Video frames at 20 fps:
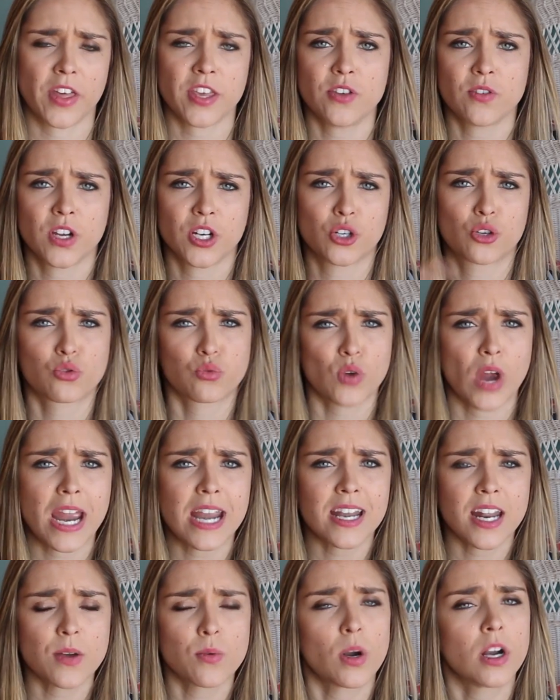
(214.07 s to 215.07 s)
that you can
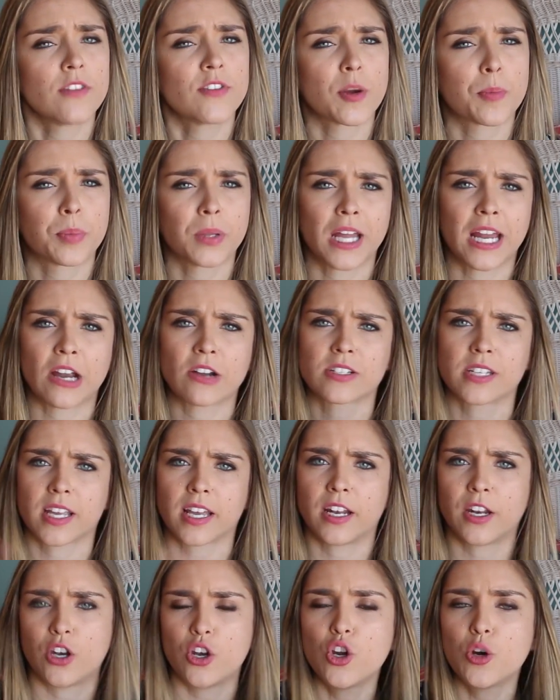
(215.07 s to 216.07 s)
trade in one of your players and
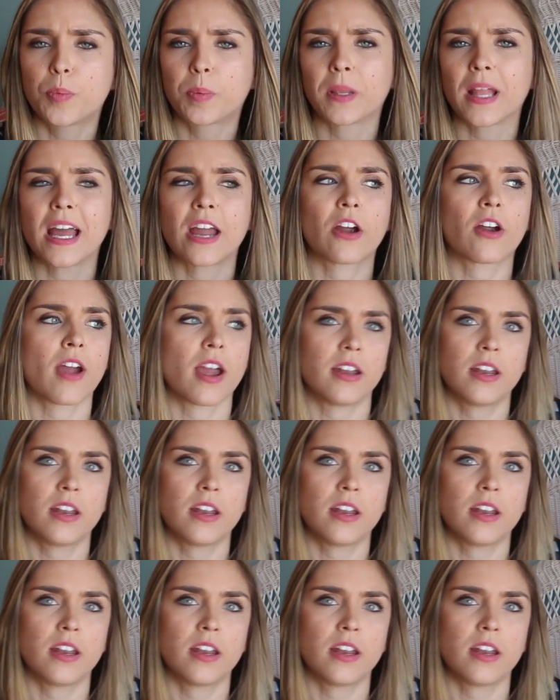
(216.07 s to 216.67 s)
get a new player,